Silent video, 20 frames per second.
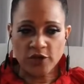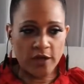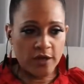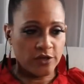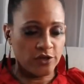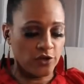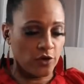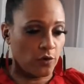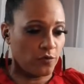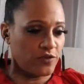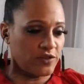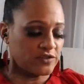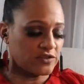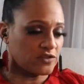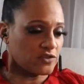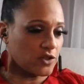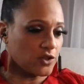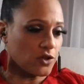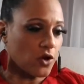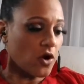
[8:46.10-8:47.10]
that you know,
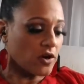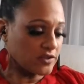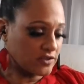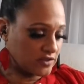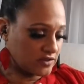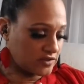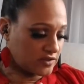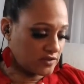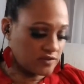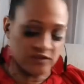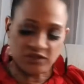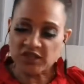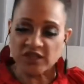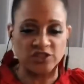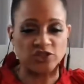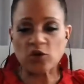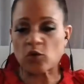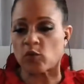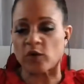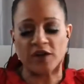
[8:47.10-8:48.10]
this is a narcissist.
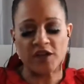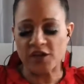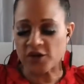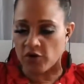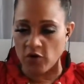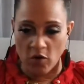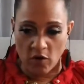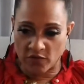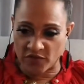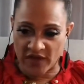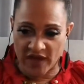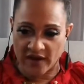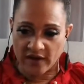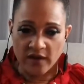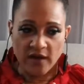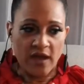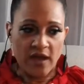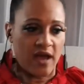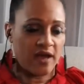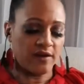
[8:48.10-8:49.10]
Judge don't want to hear all that.
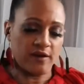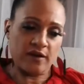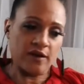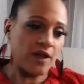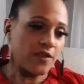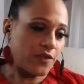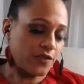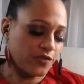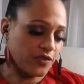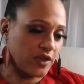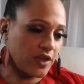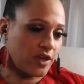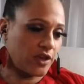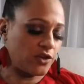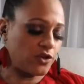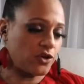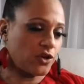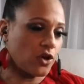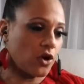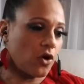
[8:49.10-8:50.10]
And another
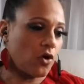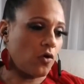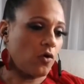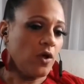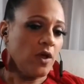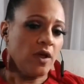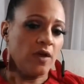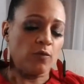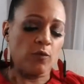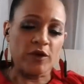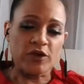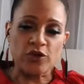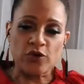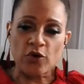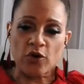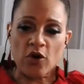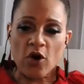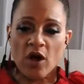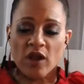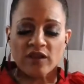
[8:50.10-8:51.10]
thing, you know, when
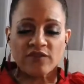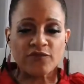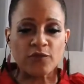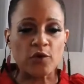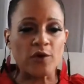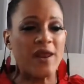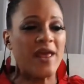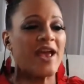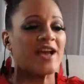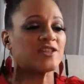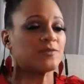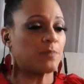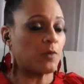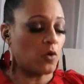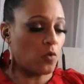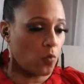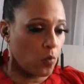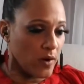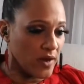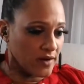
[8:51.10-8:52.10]
you're calling for an
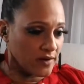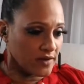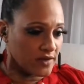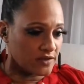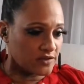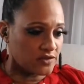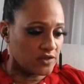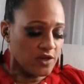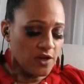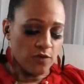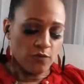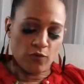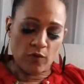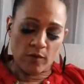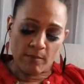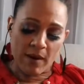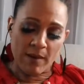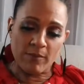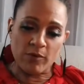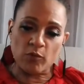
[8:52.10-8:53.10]
expert witness,
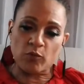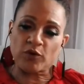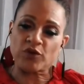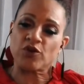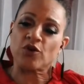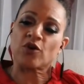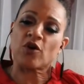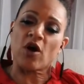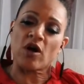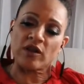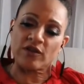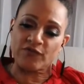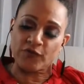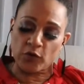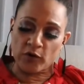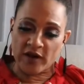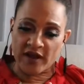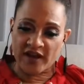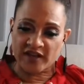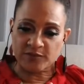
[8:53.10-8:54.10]
remember, when you're calling
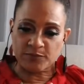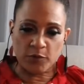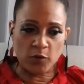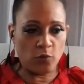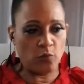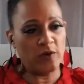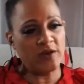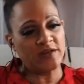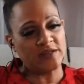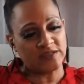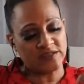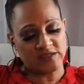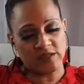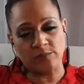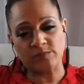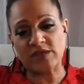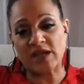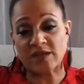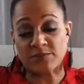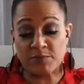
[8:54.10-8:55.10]
for an expert witness,
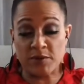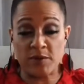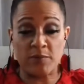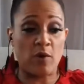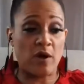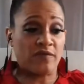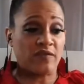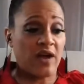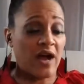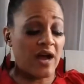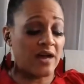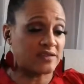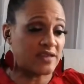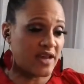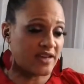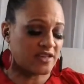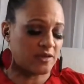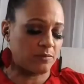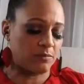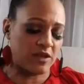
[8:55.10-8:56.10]
sometimes people have
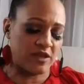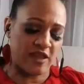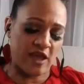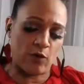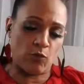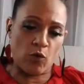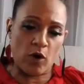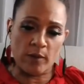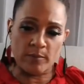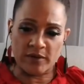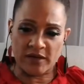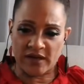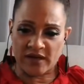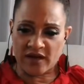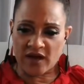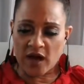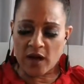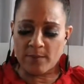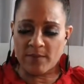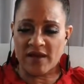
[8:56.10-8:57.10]
contacted me. They want me
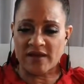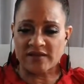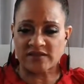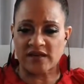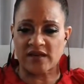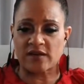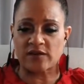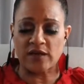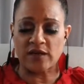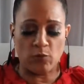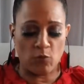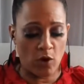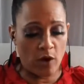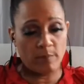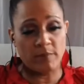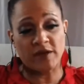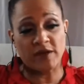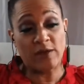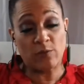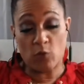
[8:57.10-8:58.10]
to come as a, they
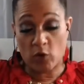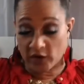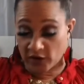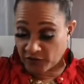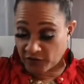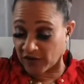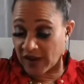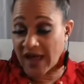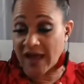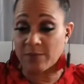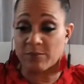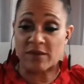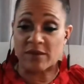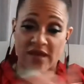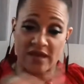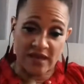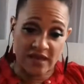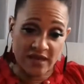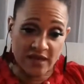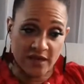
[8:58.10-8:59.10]
want to fly
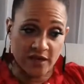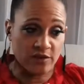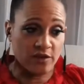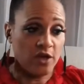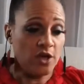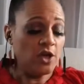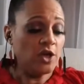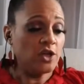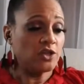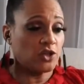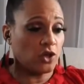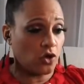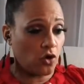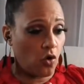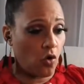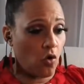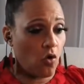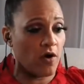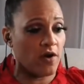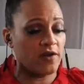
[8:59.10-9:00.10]
me in to
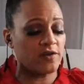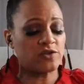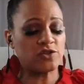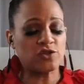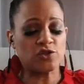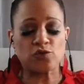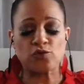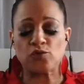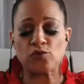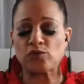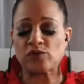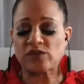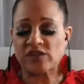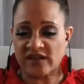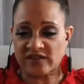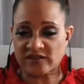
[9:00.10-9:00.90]
court to